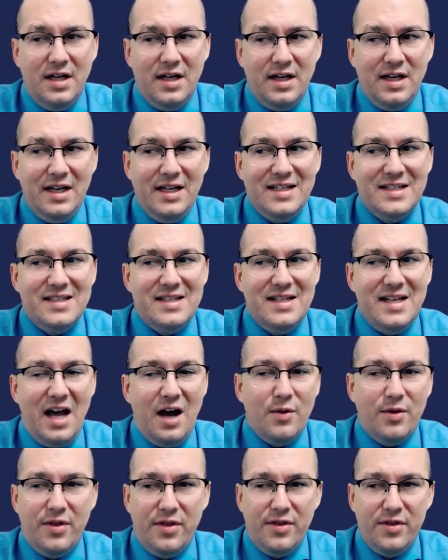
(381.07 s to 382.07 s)
it is
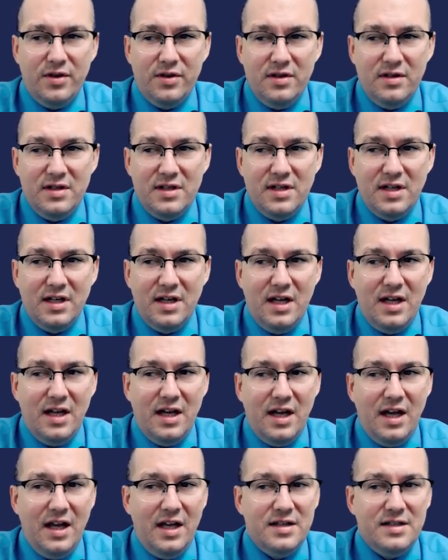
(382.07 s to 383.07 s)
now third
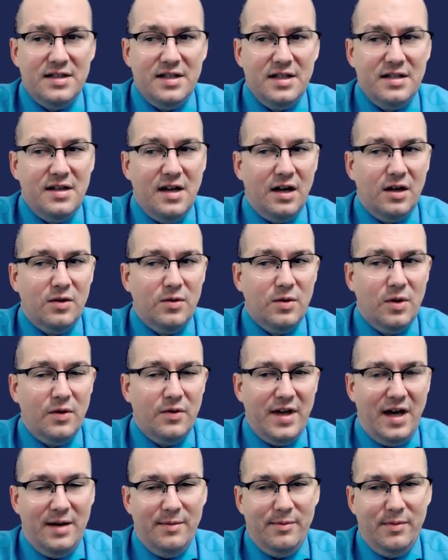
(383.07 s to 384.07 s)
and did not grow
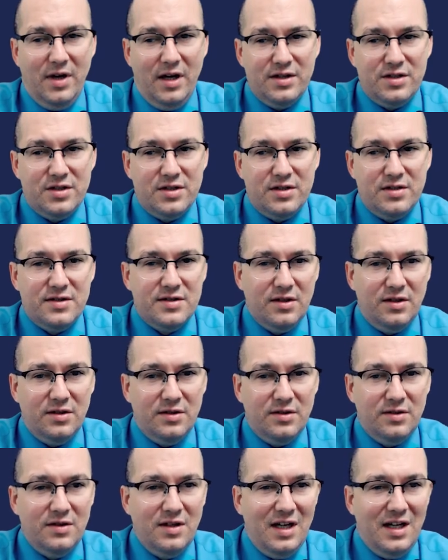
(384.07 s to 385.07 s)
that much.
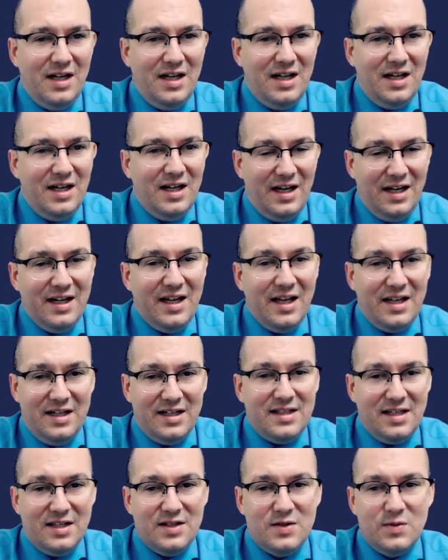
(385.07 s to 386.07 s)
So again,
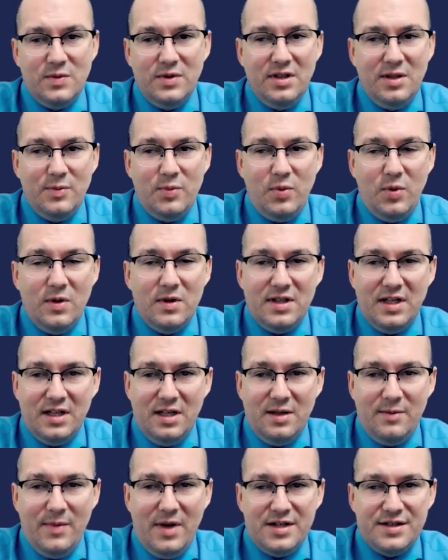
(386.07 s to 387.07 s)
it's really important that
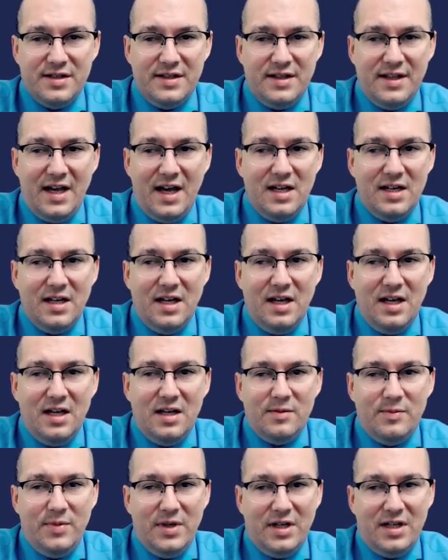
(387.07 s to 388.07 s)
you mention that
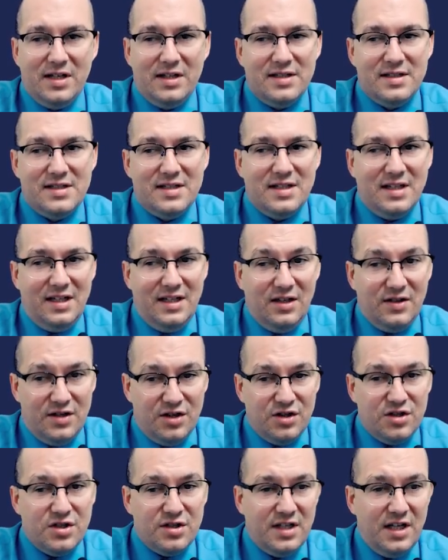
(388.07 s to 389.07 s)
because you're
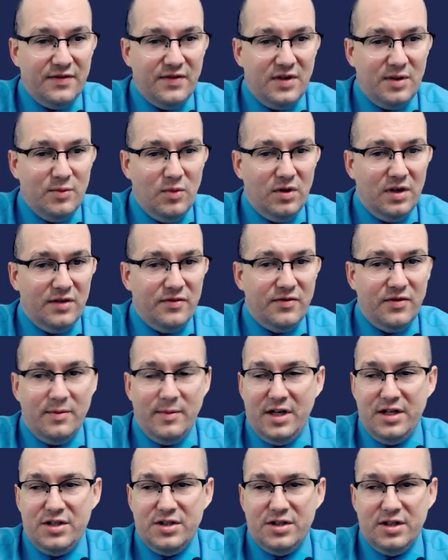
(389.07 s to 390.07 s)
just giving more
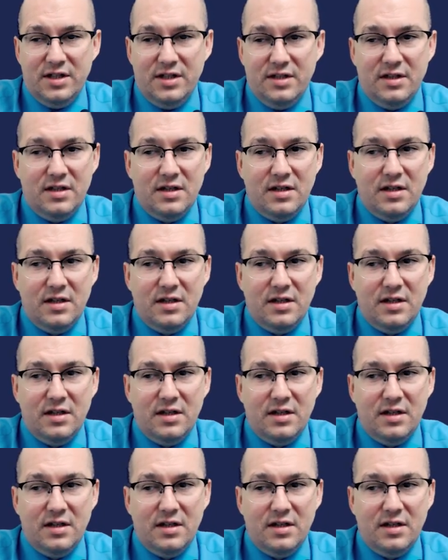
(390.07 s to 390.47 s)
information.